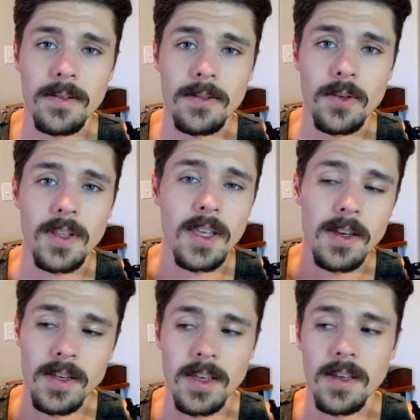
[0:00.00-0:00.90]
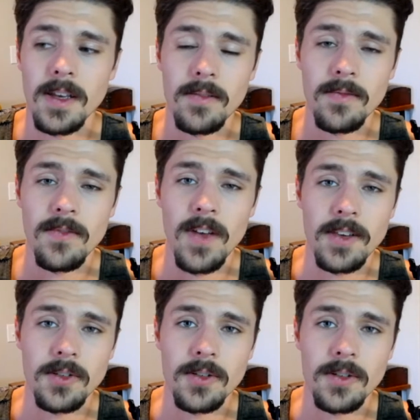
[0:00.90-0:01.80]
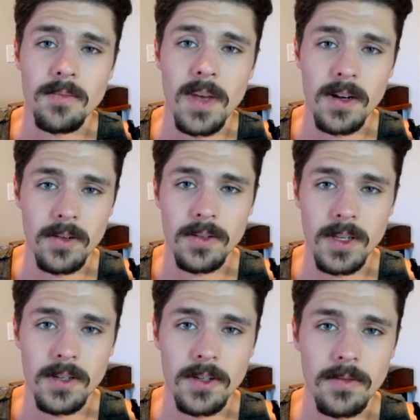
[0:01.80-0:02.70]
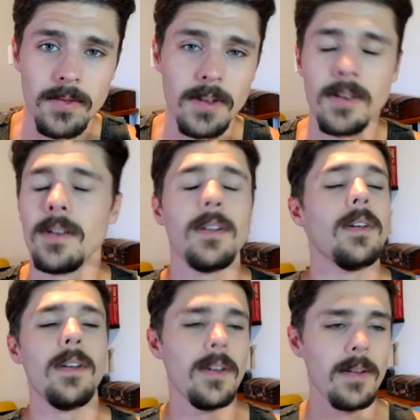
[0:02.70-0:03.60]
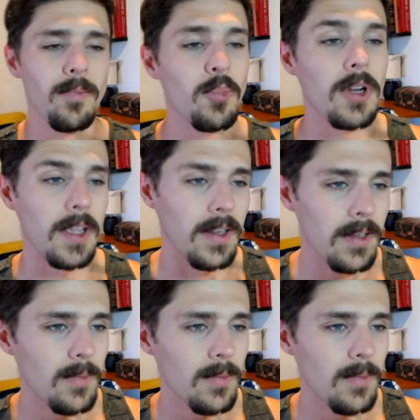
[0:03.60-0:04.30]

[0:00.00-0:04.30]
so that he could get faster medical attention. Brilliant.